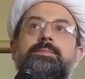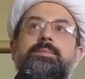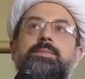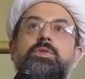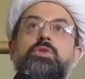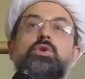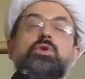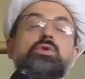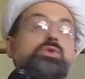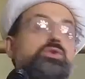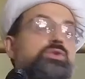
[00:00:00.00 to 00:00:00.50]

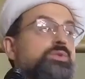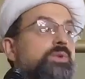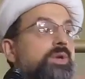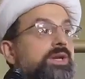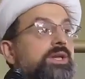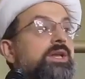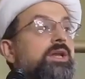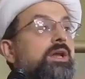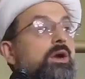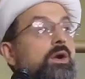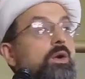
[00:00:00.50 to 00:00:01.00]
those we are
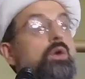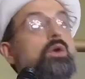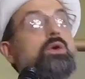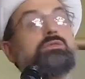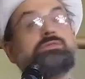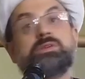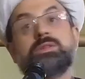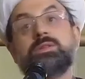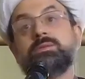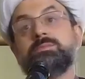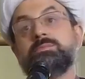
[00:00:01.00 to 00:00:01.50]
going to go
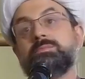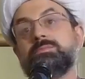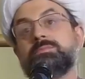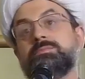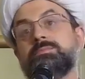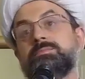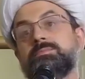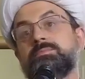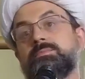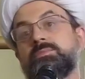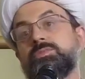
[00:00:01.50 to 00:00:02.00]
over them,
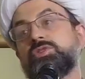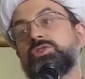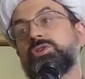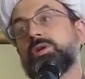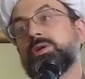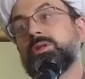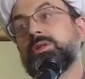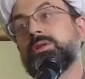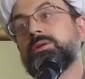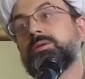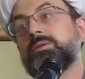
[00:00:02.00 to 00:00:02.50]

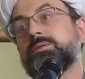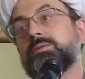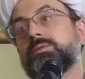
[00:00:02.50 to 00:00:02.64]
inshallah.